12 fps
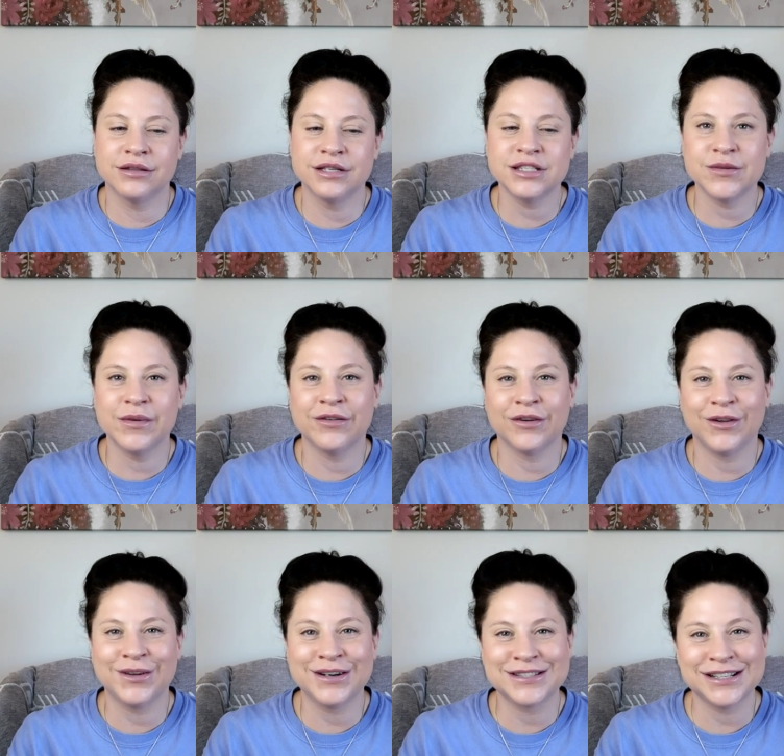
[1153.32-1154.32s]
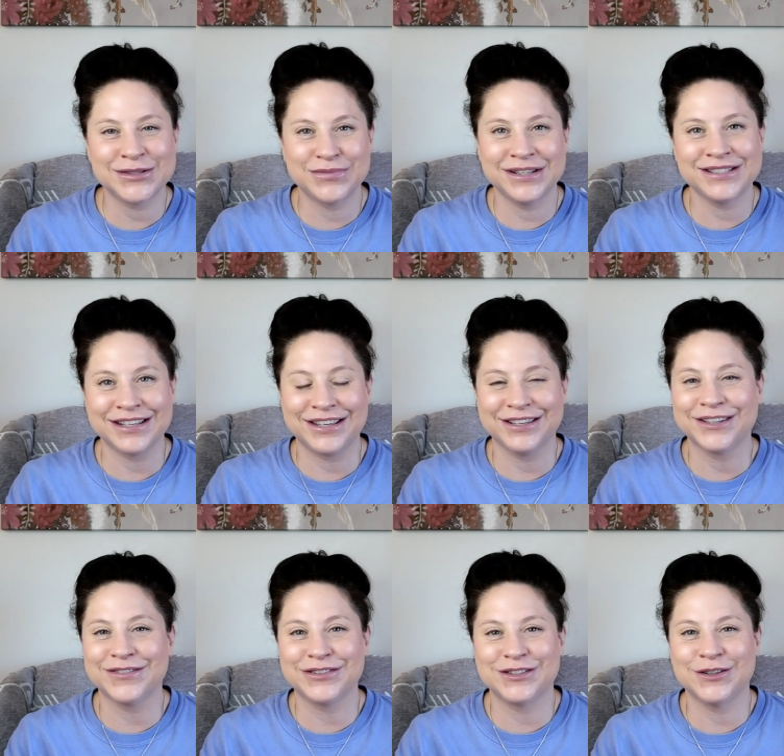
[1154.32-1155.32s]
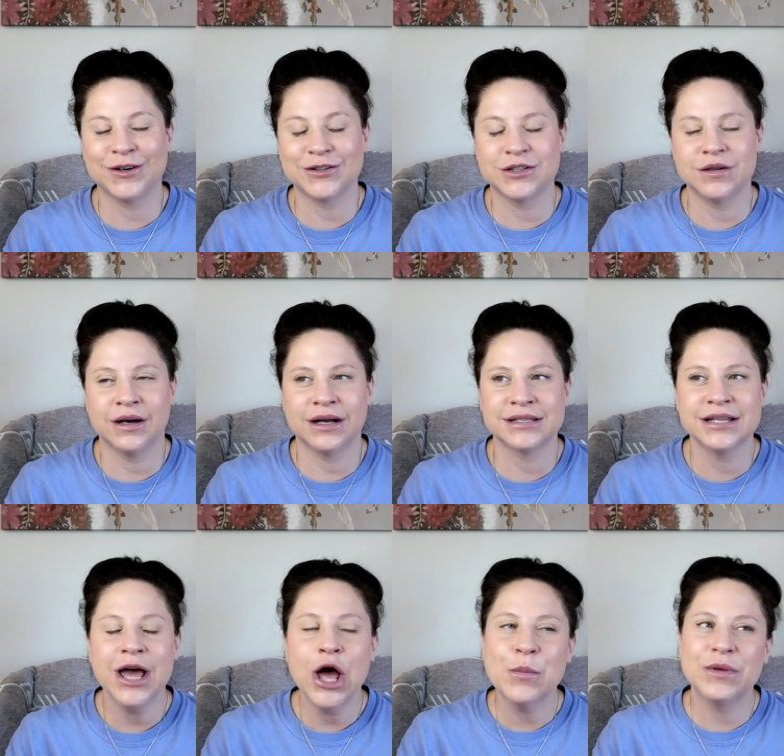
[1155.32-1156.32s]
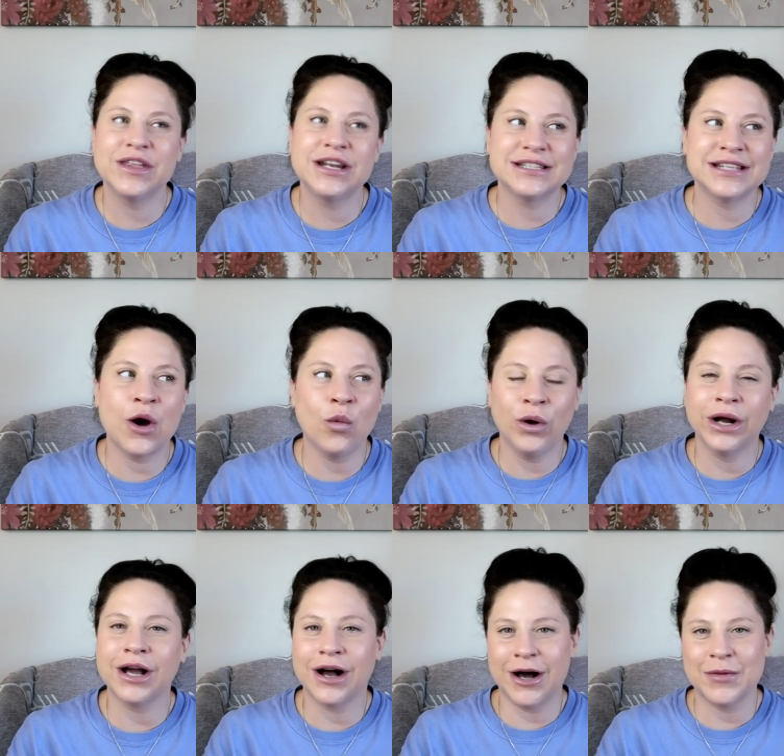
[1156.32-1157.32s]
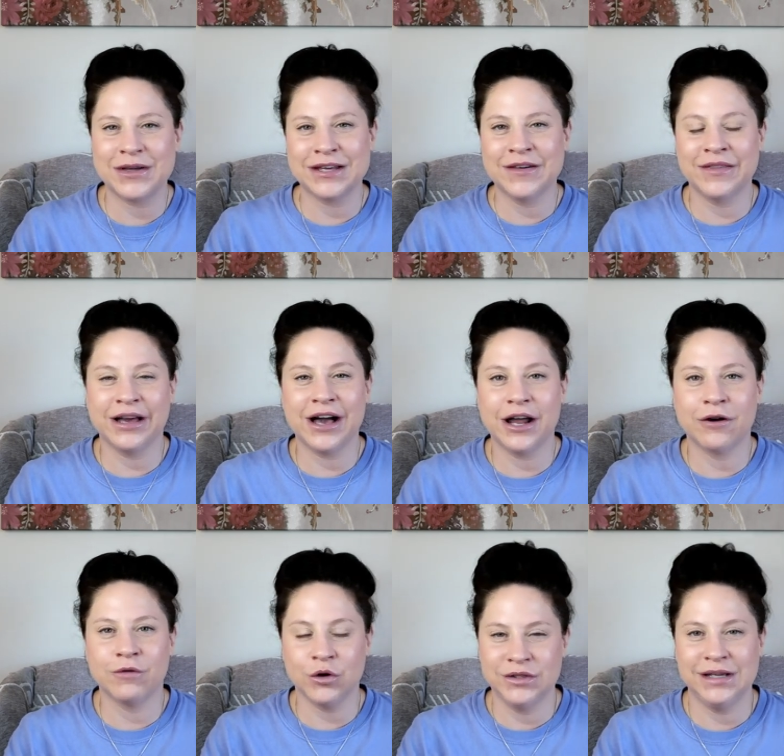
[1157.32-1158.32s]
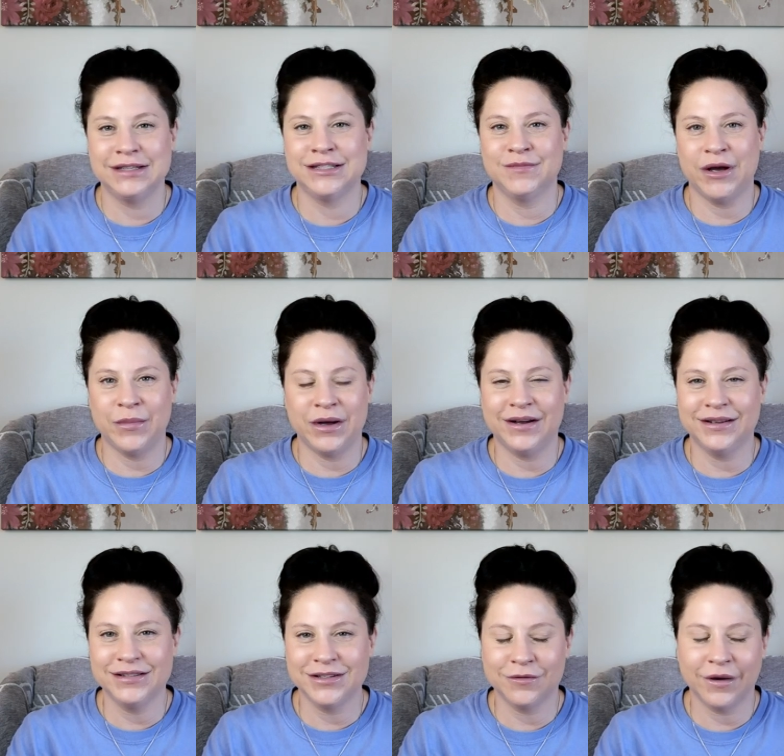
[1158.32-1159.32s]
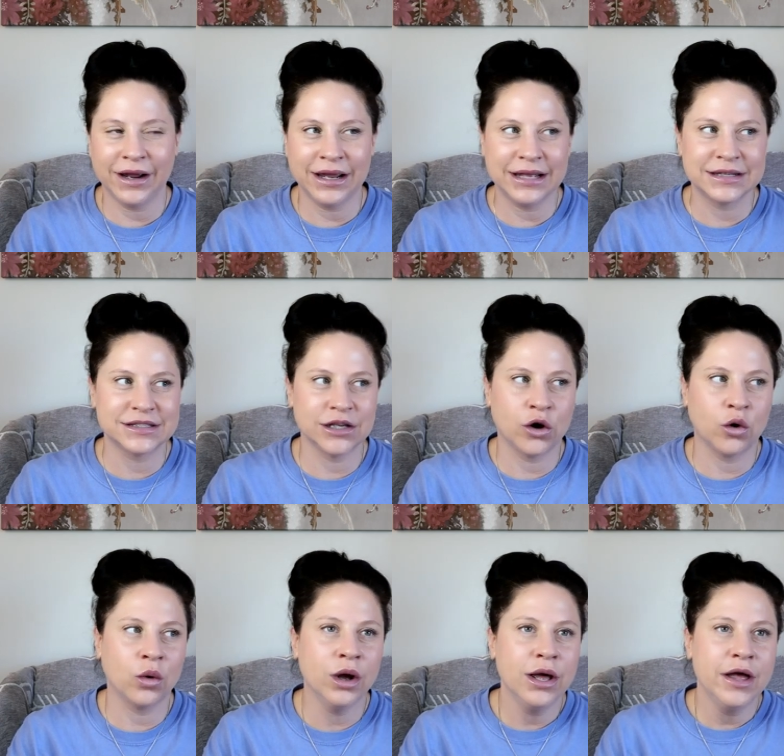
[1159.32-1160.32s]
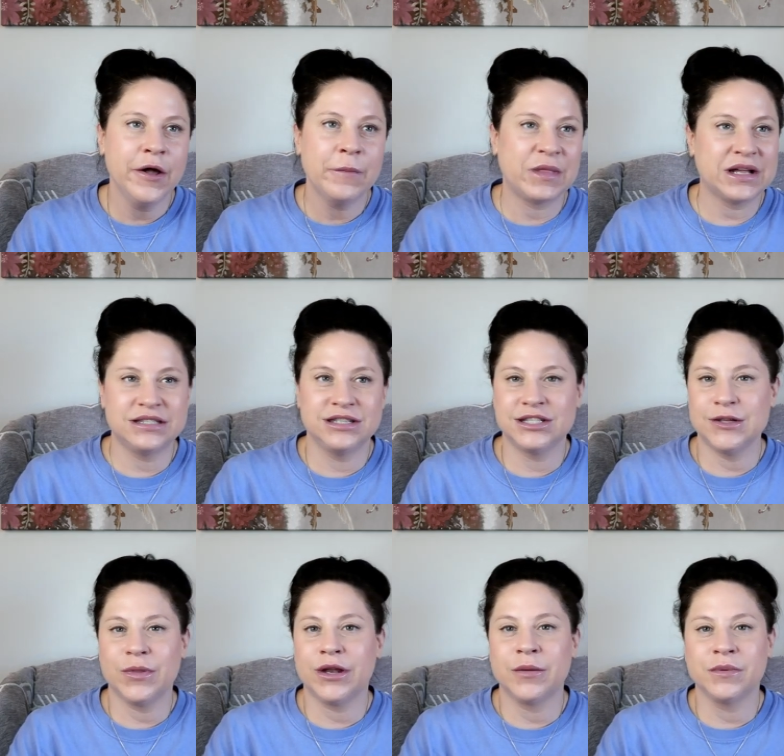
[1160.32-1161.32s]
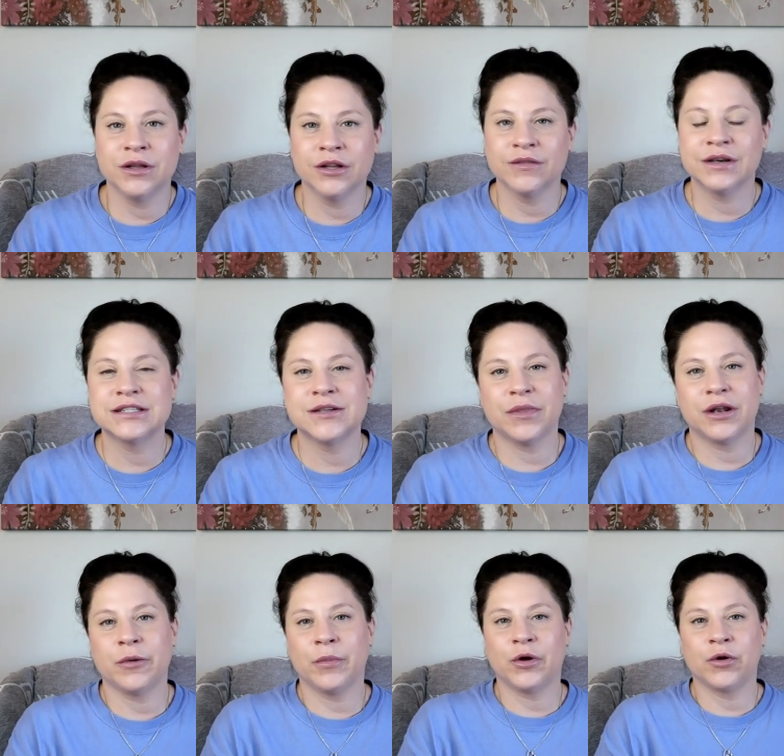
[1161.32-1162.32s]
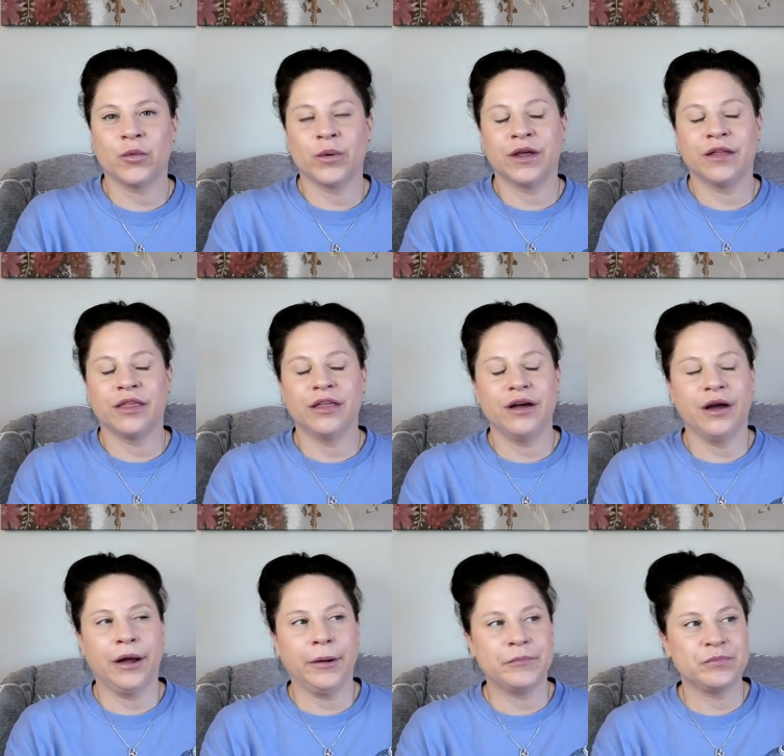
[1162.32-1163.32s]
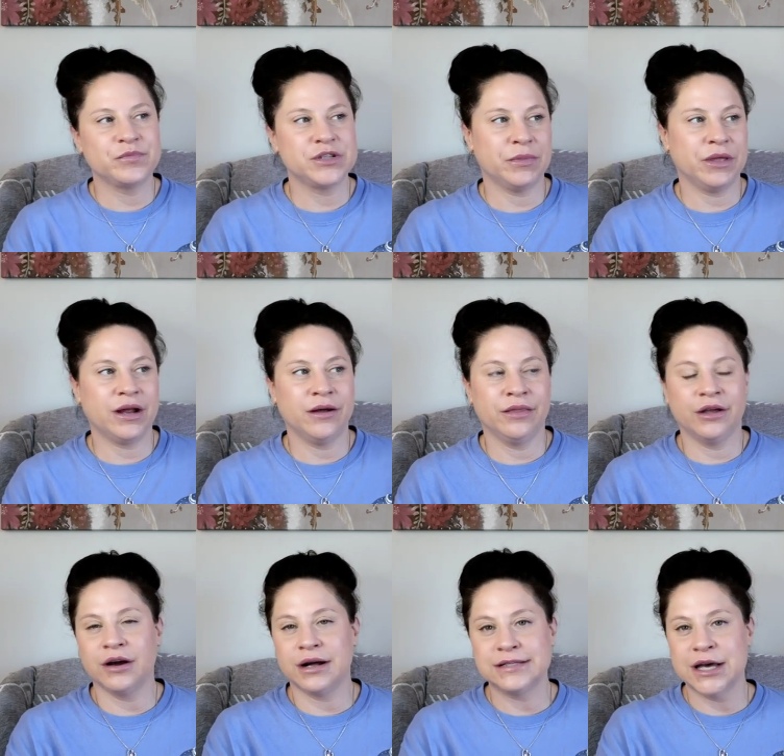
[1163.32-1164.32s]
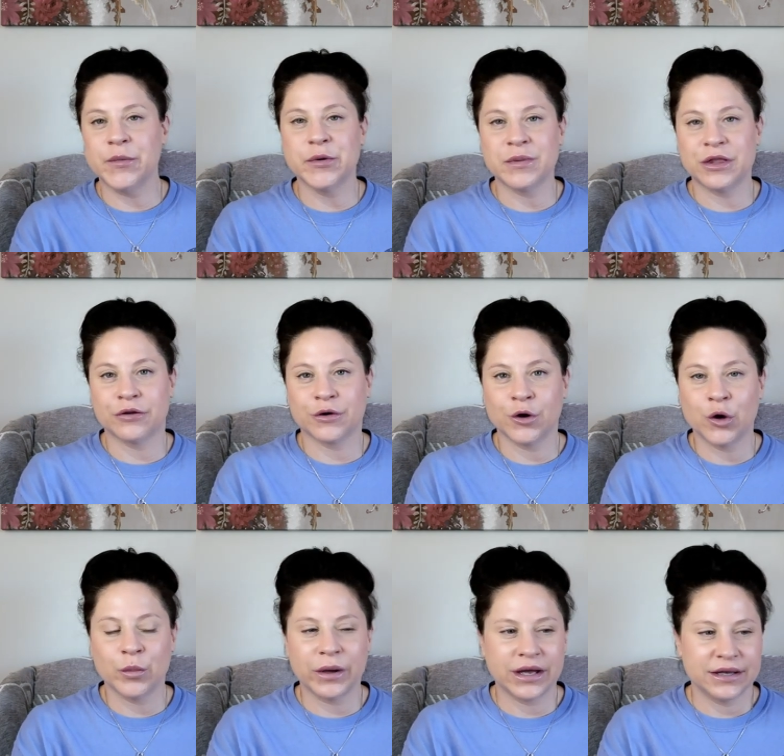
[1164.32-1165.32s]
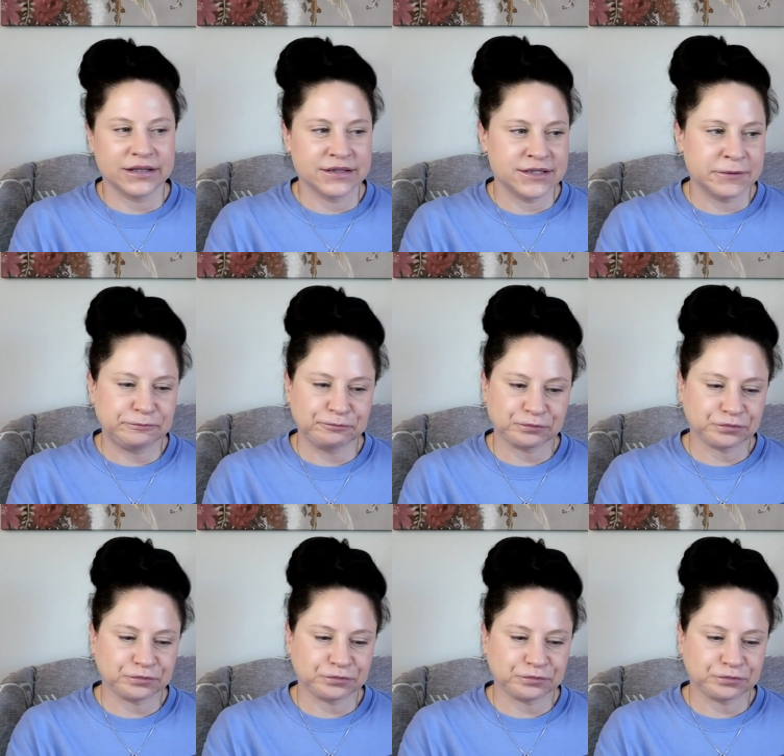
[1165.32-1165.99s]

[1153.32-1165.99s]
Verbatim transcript: just to be real honest, that's that's a gift to talk to you guys. But then it's that one comment that kind of rotates in my mind, right? And so that's just something I'm dealing with, something I'm learning with, um, something I, that God's helping me through because